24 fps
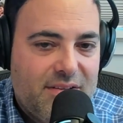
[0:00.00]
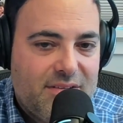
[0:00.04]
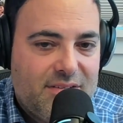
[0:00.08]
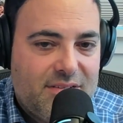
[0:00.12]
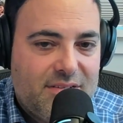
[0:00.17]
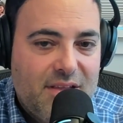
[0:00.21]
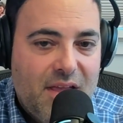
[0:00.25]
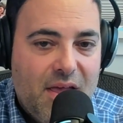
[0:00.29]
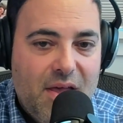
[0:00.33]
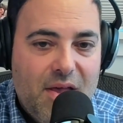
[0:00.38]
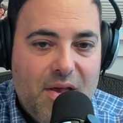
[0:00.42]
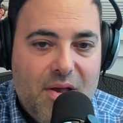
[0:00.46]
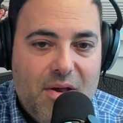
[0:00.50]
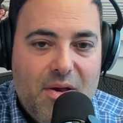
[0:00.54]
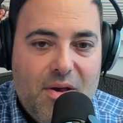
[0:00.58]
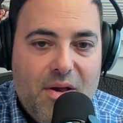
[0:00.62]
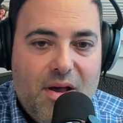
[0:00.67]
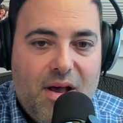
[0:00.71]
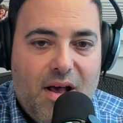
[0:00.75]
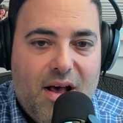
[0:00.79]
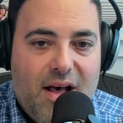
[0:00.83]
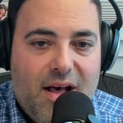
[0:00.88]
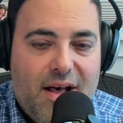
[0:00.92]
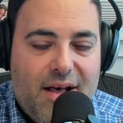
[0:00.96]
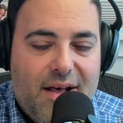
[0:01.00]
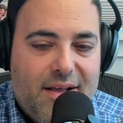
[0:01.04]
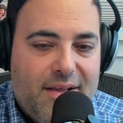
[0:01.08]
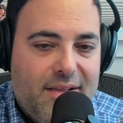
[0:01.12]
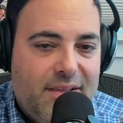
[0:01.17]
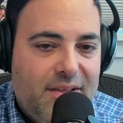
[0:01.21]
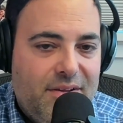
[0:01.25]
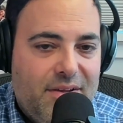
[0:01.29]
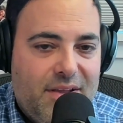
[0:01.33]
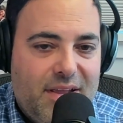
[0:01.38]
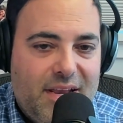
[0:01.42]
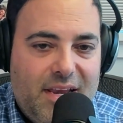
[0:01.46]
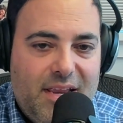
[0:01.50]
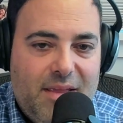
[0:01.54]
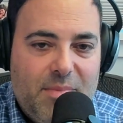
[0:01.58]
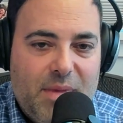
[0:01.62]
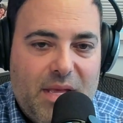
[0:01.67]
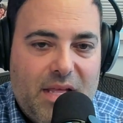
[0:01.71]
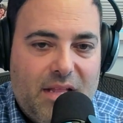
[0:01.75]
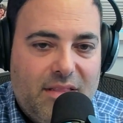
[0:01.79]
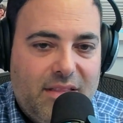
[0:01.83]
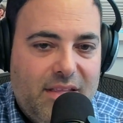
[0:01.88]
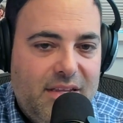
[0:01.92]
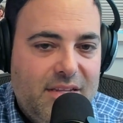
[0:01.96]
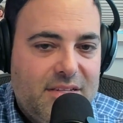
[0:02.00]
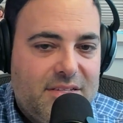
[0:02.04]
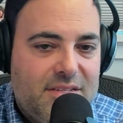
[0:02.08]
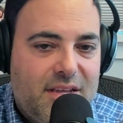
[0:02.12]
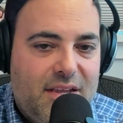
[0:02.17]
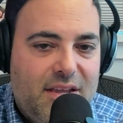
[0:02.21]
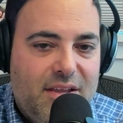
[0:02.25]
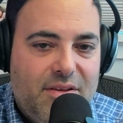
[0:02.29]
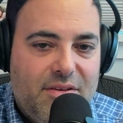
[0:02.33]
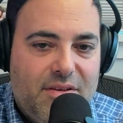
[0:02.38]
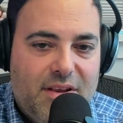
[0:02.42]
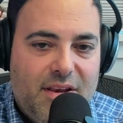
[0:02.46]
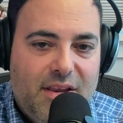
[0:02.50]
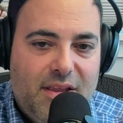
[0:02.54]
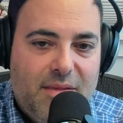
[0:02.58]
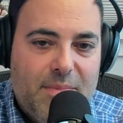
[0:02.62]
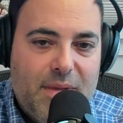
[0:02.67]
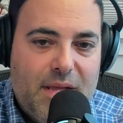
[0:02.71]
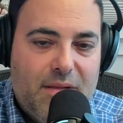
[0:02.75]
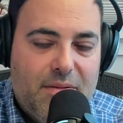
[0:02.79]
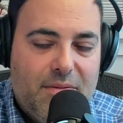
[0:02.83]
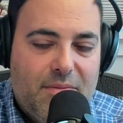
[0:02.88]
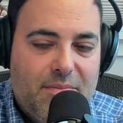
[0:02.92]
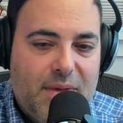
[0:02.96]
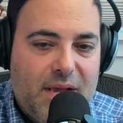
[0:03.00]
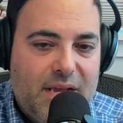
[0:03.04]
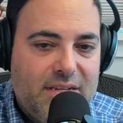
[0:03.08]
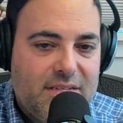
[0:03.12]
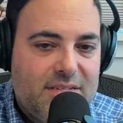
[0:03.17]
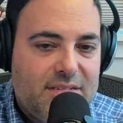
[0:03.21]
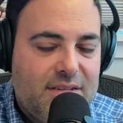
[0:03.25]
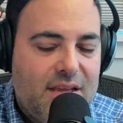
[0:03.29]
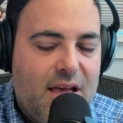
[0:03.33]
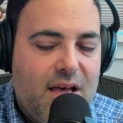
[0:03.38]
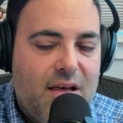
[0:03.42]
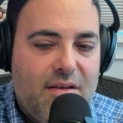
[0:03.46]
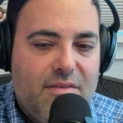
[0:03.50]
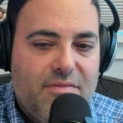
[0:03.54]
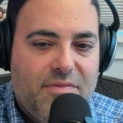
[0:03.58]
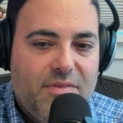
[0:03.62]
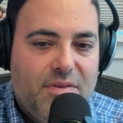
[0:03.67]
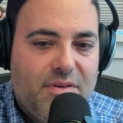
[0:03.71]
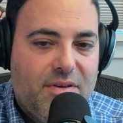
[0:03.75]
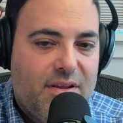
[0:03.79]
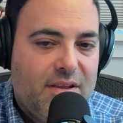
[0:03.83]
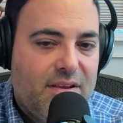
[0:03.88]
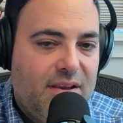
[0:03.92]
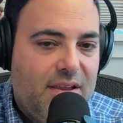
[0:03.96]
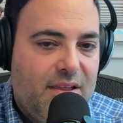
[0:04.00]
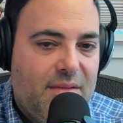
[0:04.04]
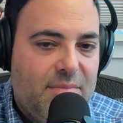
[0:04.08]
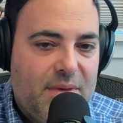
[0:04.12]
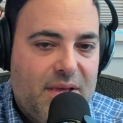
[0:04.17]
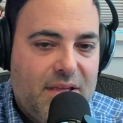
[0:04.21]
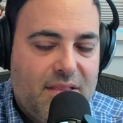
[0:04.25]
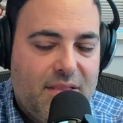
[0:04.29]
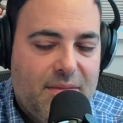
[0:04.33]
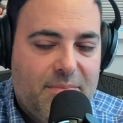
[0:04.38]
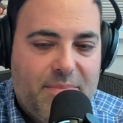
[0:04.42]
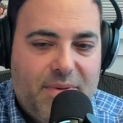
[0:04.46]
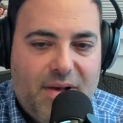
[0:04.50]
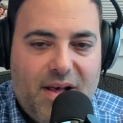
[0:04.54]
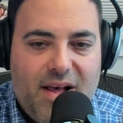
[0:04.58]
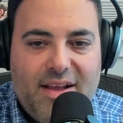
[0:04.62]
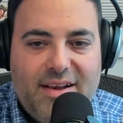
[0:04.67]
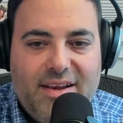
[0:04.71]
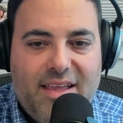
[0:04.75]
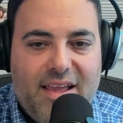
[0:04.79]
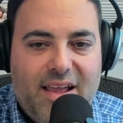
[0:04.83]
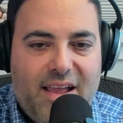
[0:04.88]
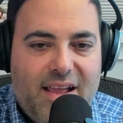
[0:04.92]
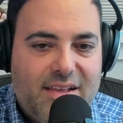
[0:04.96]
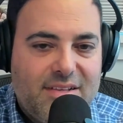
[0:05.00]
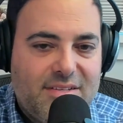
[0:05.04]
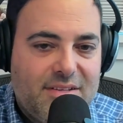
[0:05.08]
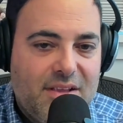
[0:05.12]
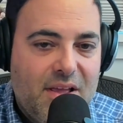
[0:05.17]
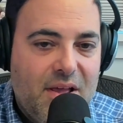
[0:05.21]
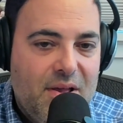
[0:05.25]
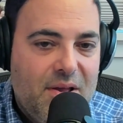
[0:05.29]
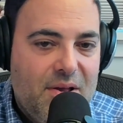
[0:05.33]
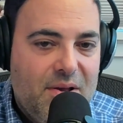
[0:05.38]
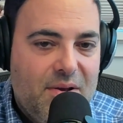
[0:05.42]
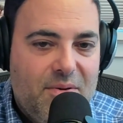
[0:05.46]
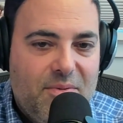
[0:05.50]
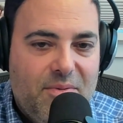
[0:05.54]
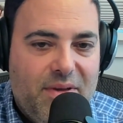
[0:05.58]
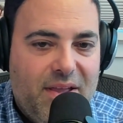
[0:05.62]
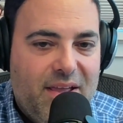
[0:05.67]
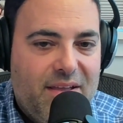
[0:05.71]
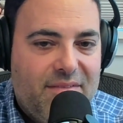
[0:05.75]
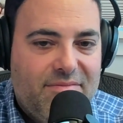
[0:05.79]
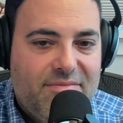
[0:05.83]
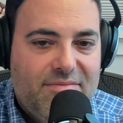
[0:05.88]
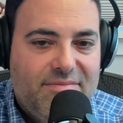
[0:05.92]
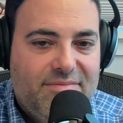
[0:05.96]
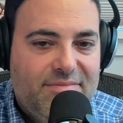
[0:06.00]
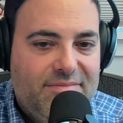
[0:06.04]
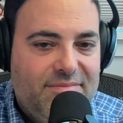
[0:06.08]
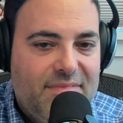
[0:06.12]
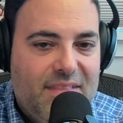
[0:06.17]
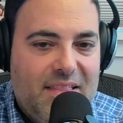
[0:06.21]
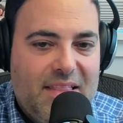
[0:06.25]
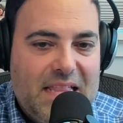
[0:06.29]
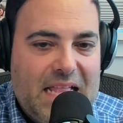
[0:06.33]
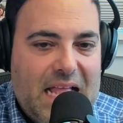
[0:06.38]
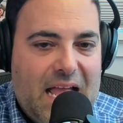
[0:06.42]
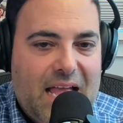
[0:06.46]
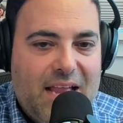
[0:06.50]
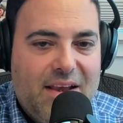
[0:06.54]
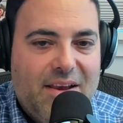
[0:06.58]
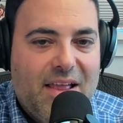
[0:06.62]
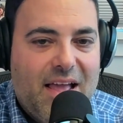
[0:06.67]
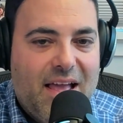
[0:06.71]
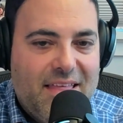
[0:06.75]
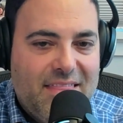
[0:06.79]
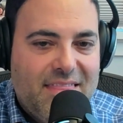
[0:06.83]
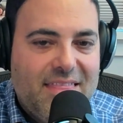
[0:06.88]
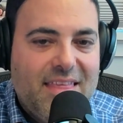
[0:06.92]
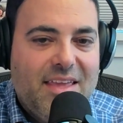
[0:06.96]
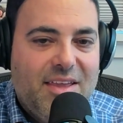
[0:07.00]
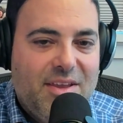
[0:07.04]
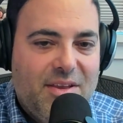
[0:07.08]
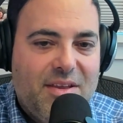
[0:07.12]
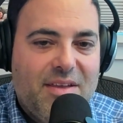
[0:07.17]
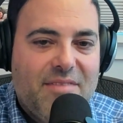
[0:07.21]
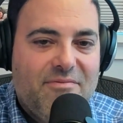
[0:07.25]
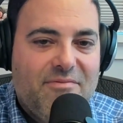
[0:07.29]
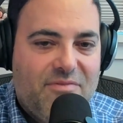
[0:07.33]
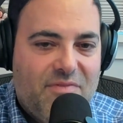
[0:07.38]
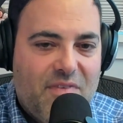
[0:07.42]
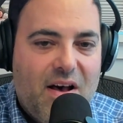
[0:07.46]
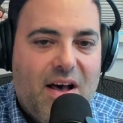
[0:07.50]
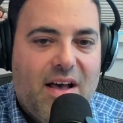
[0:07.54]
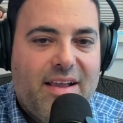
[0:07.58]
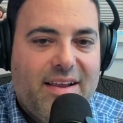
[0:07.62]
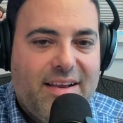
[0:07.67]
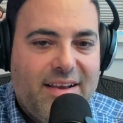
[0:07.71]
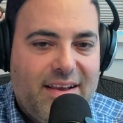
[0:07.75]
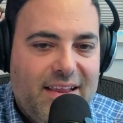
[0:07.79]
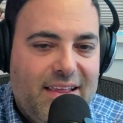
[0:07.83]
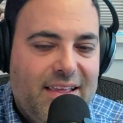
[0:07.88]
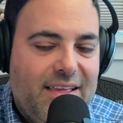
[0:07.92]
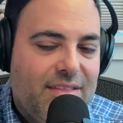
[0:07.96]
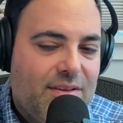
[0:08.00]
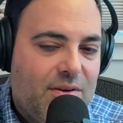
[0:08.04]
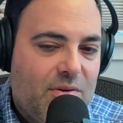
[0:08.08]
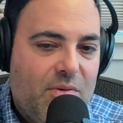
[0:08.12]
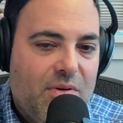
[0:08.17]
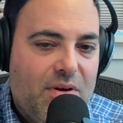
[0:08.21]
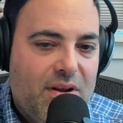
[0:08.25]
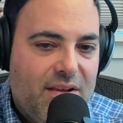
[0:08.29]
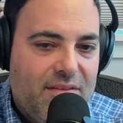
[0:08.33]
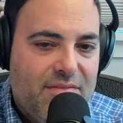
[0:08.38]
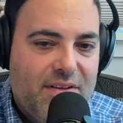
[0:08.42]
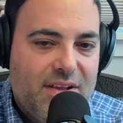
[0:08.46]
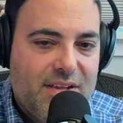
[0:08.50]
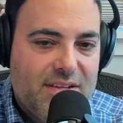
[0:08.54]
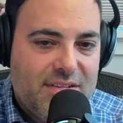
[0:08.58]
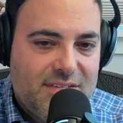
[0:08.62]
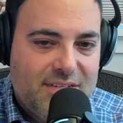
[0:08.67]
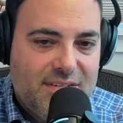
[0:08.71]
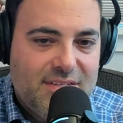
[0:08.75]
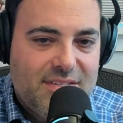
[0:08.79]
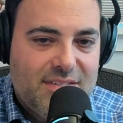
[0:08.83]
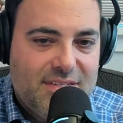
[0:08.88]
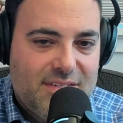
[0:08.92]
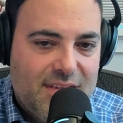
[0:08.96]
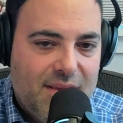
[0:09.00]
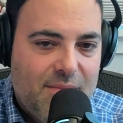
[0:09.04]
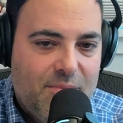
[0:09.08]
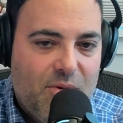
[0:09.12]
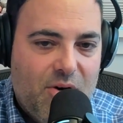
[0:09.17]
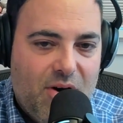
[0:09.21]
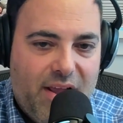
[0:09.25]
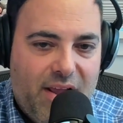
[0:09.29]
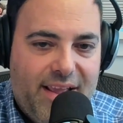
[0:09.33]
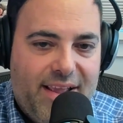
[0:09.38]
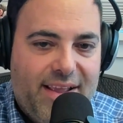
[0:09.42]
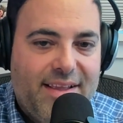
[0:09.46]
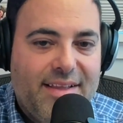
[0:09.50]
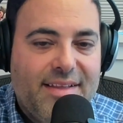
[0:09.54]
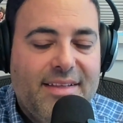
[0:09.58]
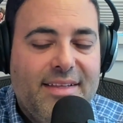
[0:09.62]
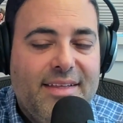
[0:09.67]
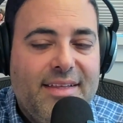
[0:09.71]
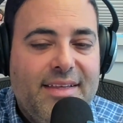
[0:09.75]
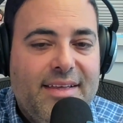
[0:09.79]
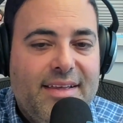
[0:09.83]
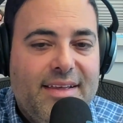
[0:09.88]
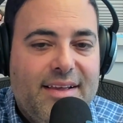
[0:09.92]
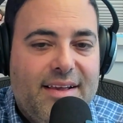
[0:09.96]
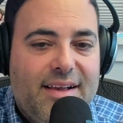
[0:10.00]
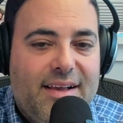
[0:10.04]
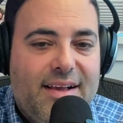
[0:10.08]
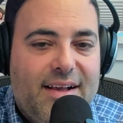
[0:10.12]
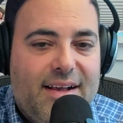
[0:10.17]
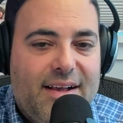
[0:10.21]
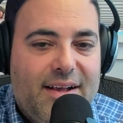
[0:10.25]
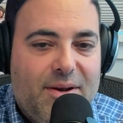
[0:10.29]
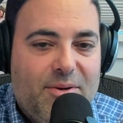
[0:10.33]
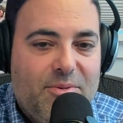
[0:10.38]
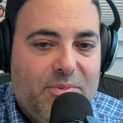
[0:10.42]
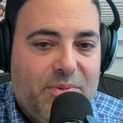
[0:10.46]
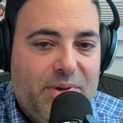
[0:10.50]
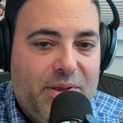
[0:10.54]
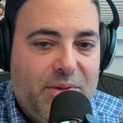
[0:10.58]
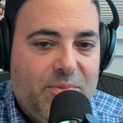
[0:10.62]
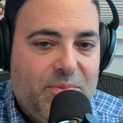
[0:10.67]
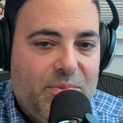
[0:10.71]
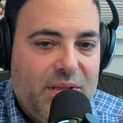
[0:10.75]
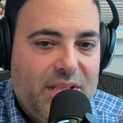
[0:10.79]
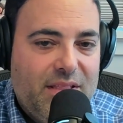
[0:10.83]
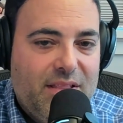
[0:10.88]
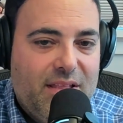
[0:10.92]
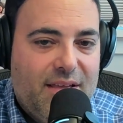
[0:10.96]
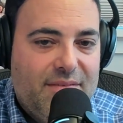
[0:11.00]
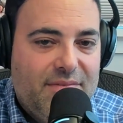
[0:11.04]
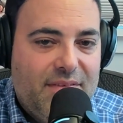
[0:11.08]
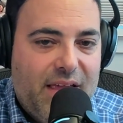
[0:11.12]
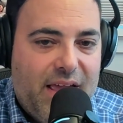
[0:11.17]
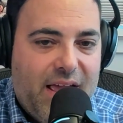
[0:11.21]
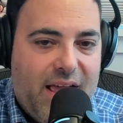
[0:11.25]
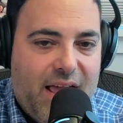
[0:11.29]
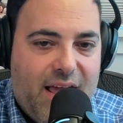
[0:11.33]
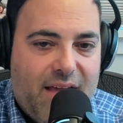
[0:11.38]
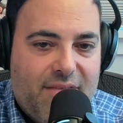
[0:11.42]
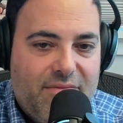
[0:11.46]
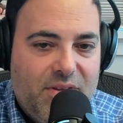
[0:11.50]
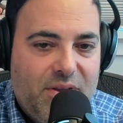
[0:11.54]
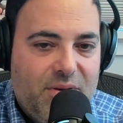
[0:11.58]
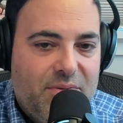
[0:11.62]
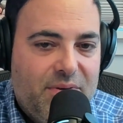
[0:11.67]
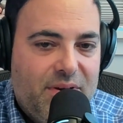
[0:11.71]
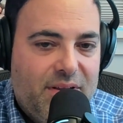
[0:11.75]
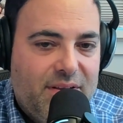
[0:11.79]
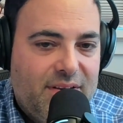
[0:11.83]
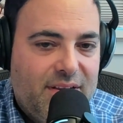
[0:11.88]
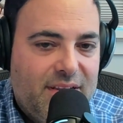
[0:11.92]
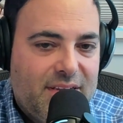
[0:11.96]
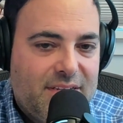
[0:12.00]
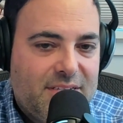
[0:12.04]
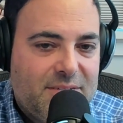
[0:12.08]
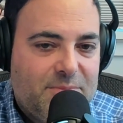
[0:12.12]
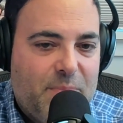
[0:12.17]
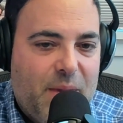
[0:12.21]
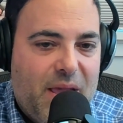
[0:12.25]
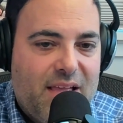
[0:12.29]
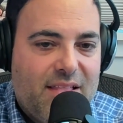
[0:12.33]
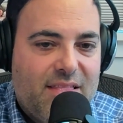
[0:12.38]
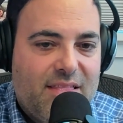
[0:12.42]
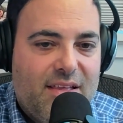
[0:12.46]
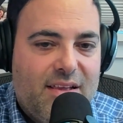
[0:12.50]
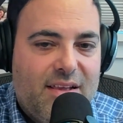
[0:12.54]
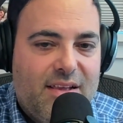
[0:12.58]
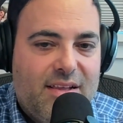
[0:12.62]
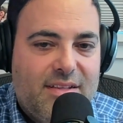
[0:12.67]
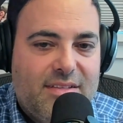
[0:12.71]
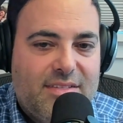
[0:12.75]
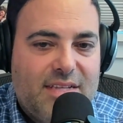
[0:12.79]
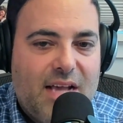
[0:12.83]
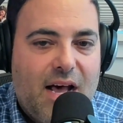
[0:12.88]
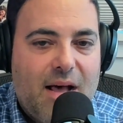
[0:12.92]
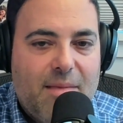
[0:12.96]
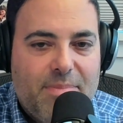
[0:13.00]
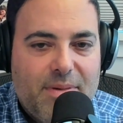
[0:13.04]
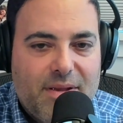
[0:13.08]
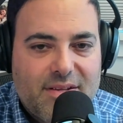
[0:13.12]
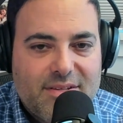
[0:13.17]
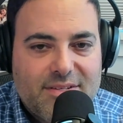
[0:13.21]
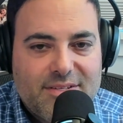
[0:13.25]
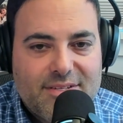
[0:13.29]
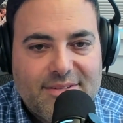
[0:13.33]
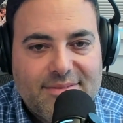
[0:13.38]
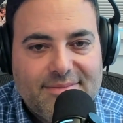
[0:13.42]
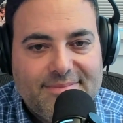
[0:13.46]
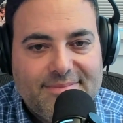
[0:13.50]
us, you can email Lisa, you can email myself, you can email the podcast. We have, I think you can find either one of us in some way. We'd love to have you and expand the topics.